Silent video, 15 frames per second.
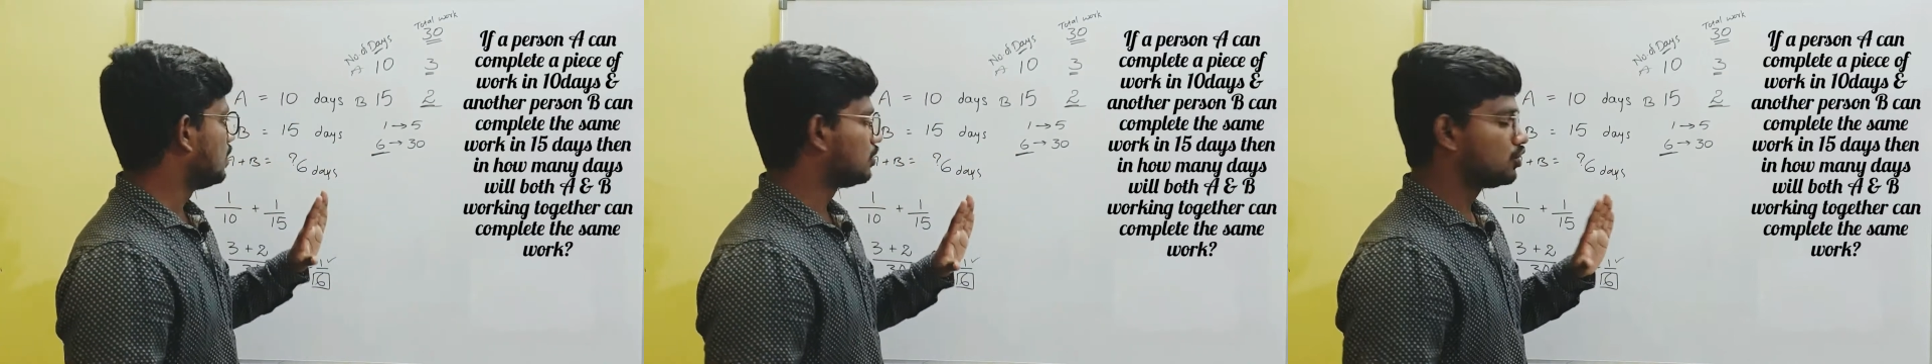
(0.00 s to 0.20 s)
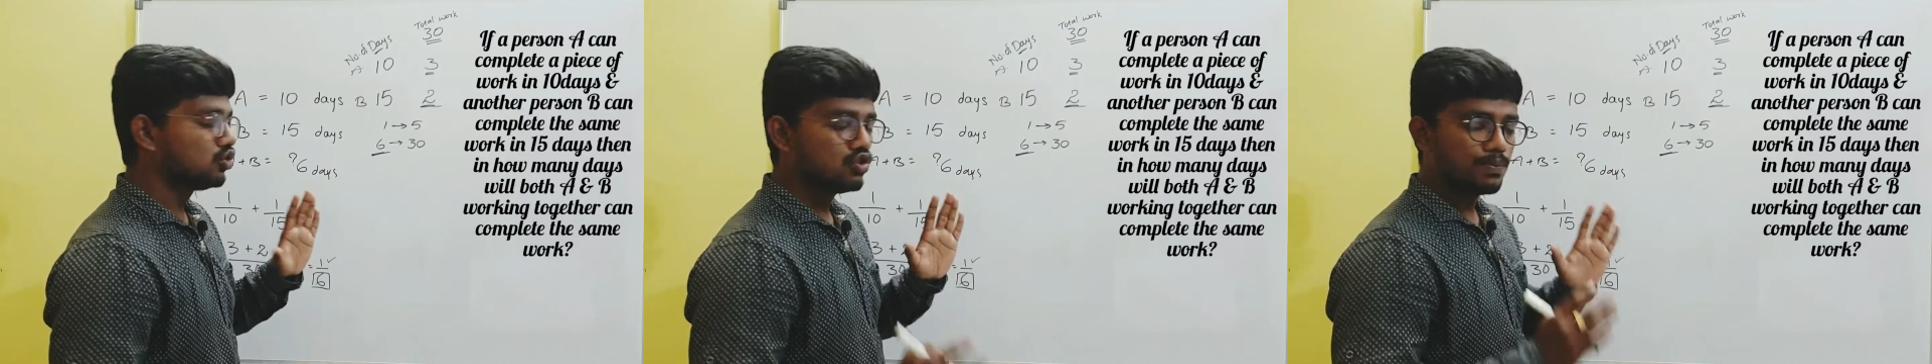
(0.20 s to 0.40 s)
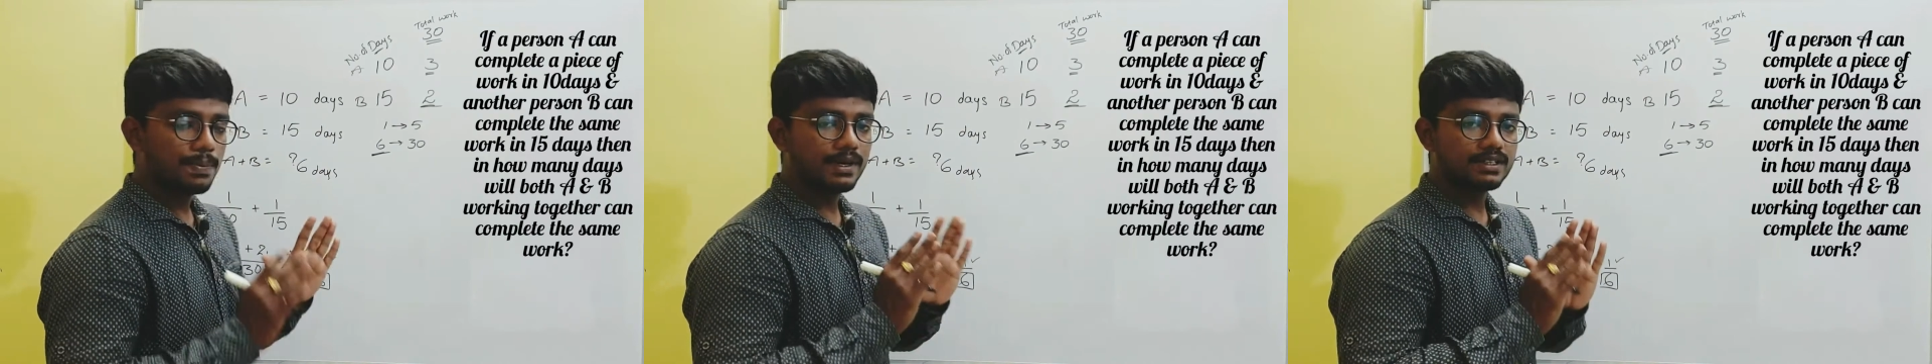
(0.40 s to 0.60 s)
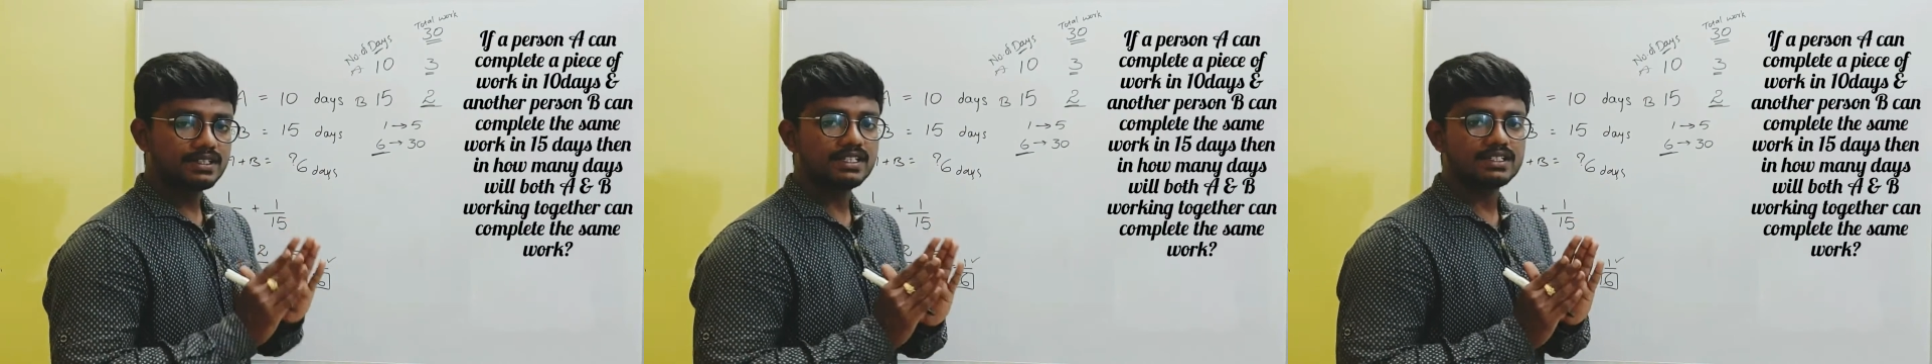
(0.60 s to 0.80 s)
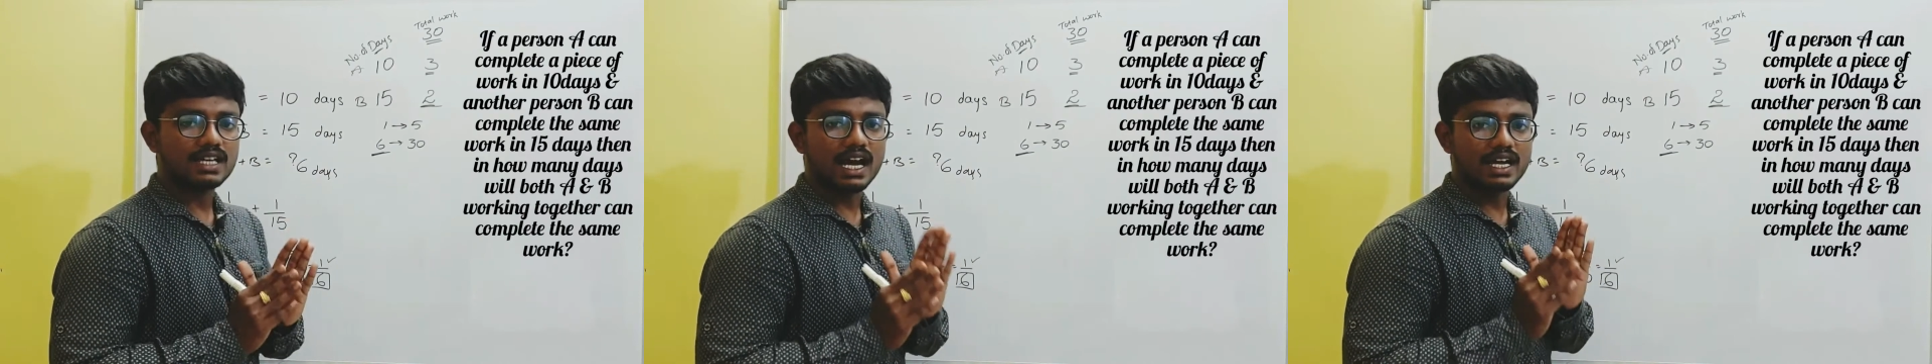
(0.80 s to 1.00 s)
two
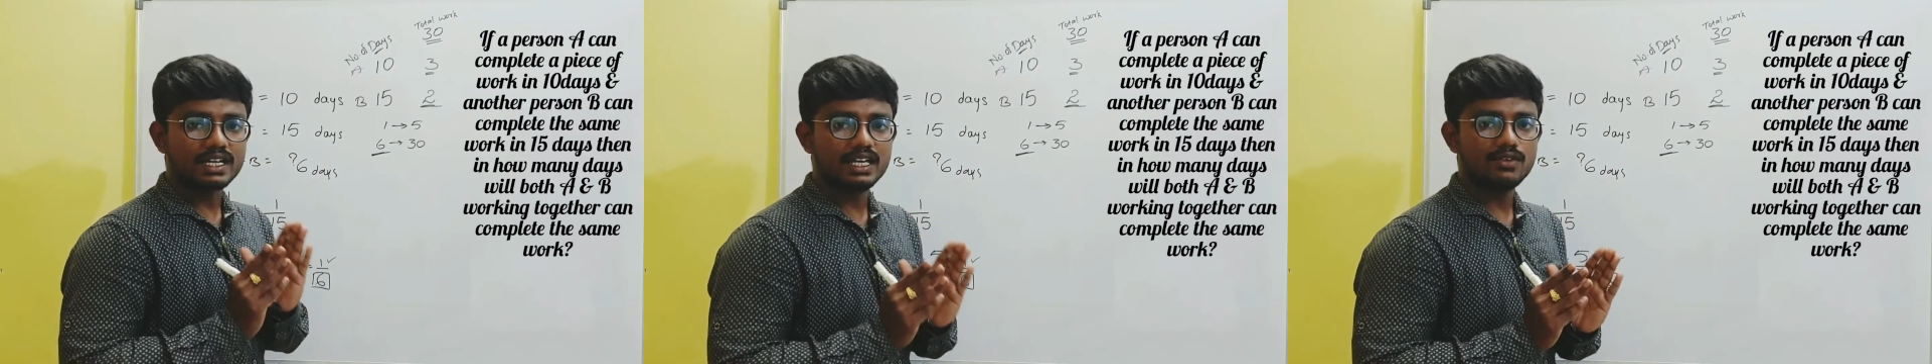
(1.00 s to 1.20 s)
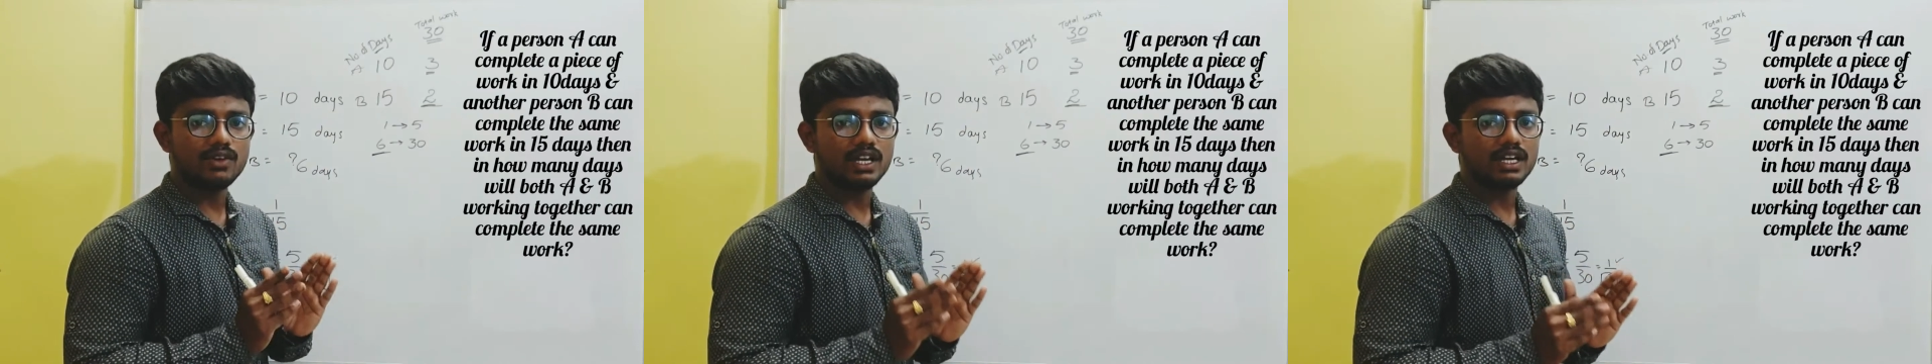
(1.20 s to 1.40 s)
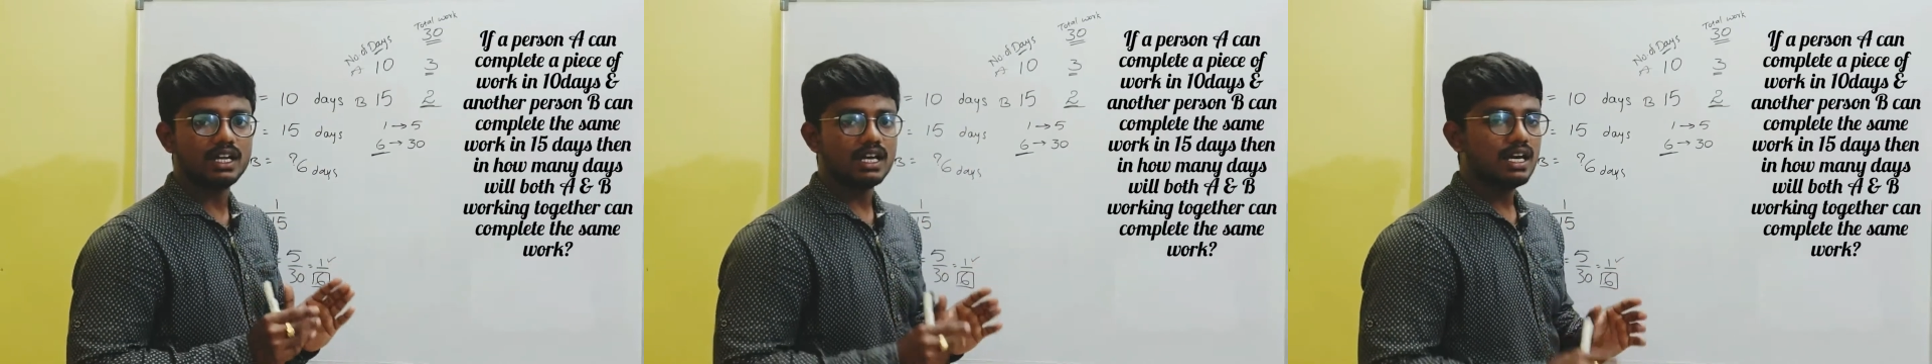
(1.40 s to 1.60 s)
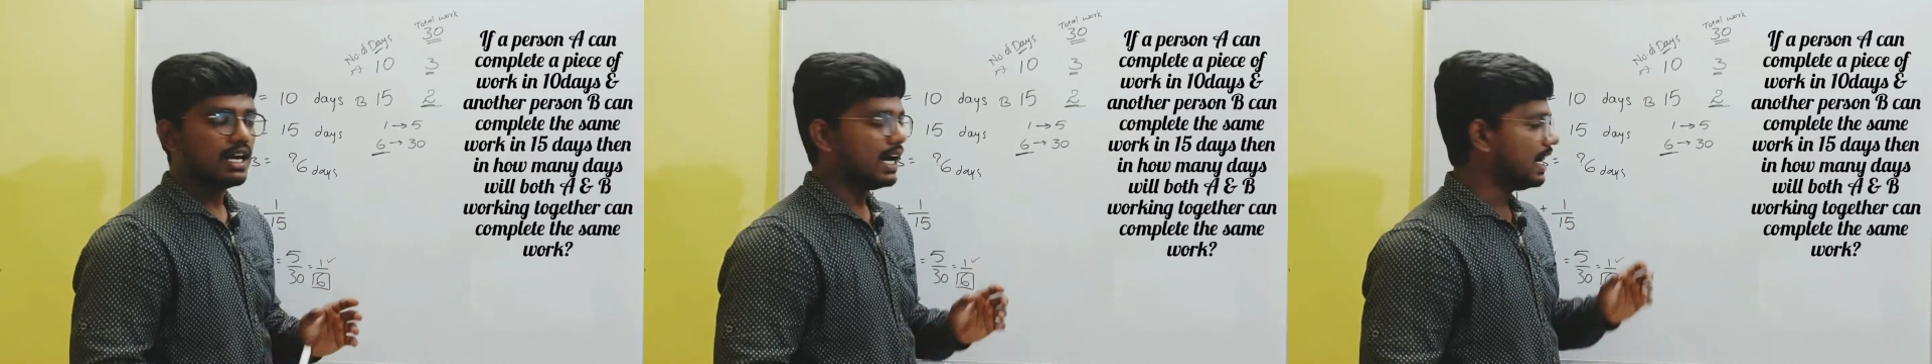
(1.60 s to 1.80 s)
persons are given